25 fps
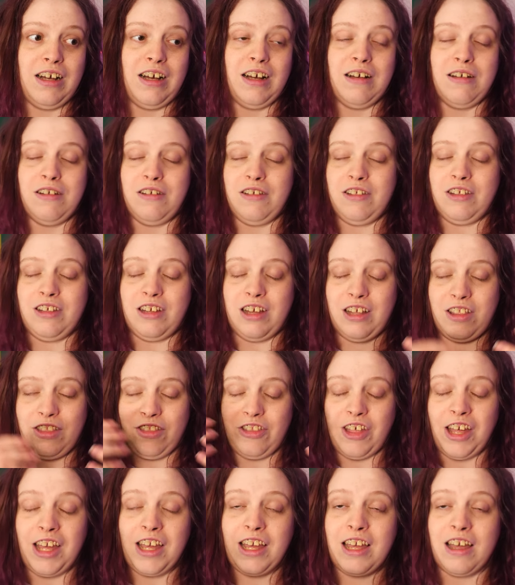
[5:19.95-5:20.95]
I can
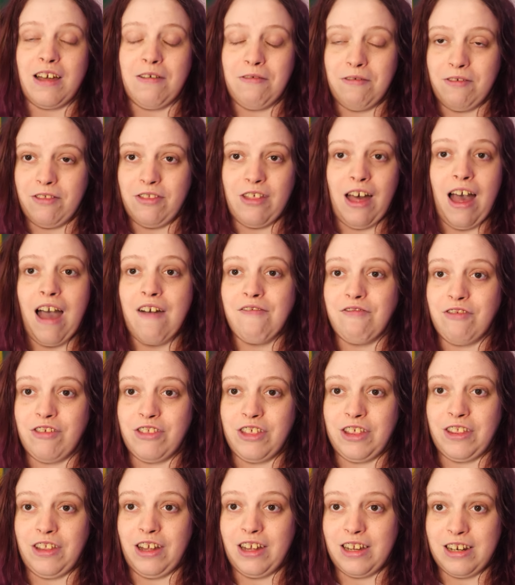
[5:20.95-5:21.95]
think of
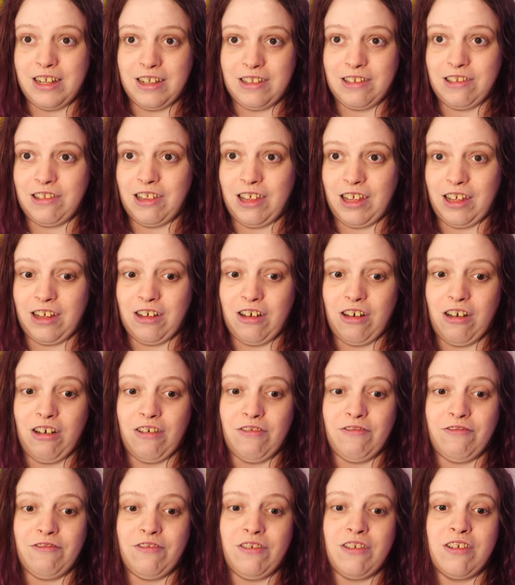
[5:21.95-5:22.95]
everything that I need to think
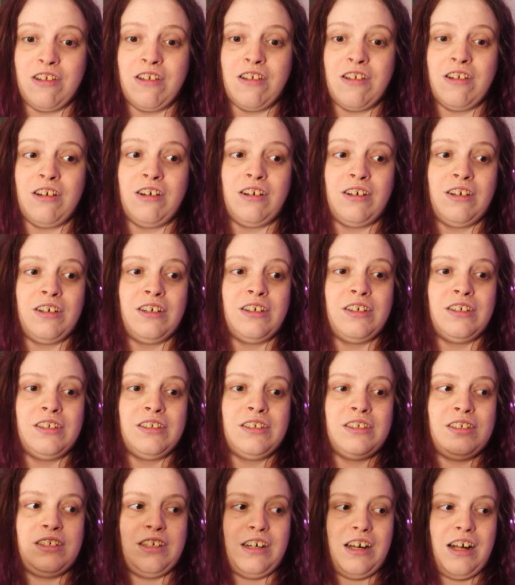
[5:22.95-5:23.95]
of.
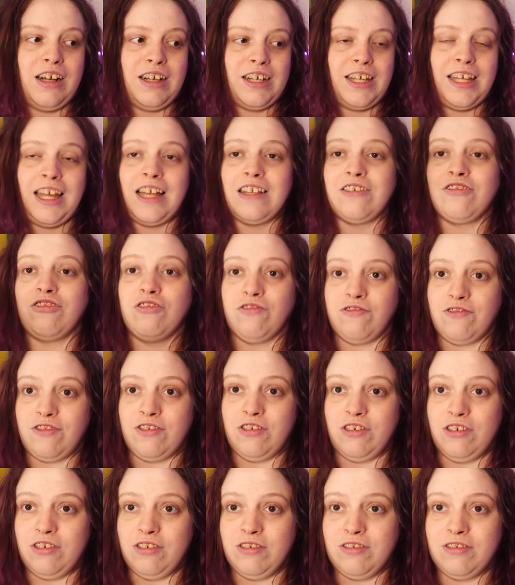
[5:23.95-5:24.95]
I can get stuff
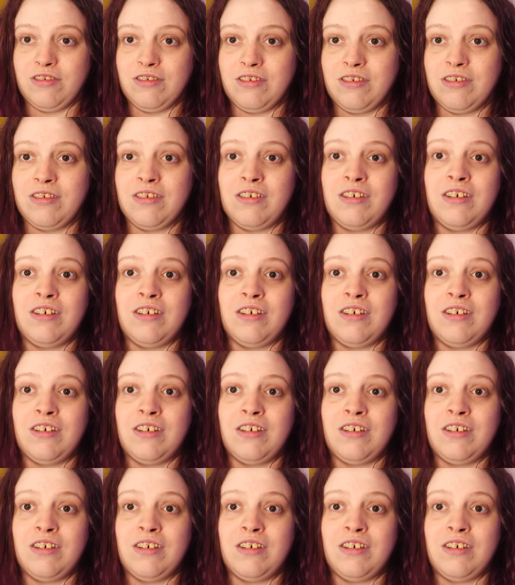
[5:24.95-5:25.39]
done.